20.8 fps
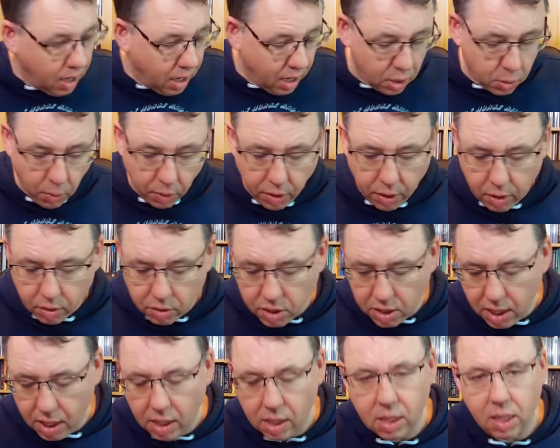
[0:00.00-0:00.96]
it's one of those
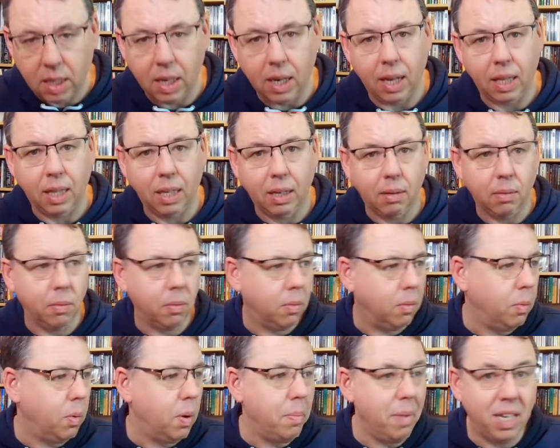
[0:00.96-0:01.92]
things that I think
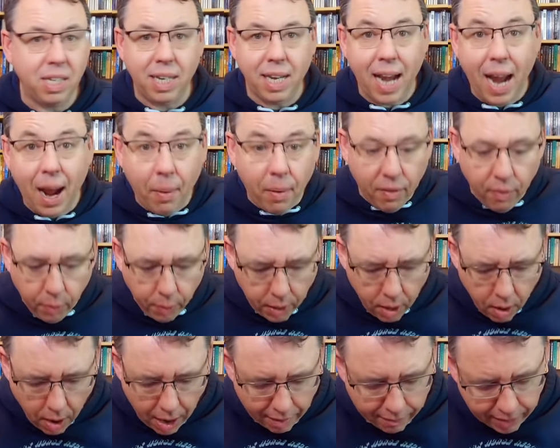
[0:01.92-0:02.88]
we're missing out if we
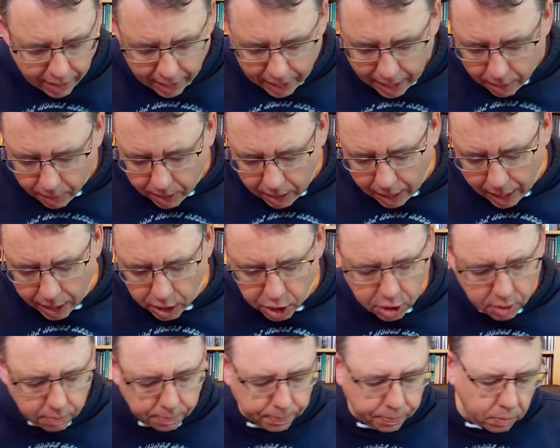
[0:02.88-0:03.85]
don't have that in our
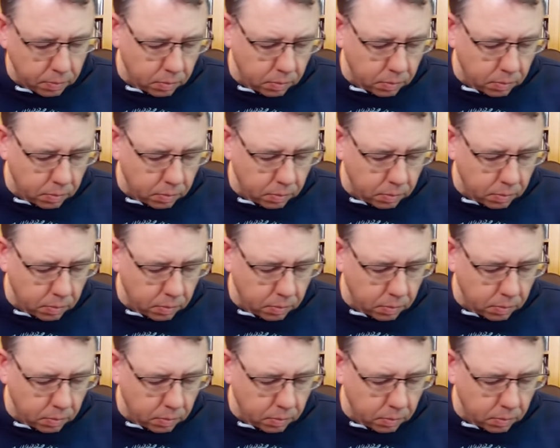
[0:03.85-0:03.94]
collection.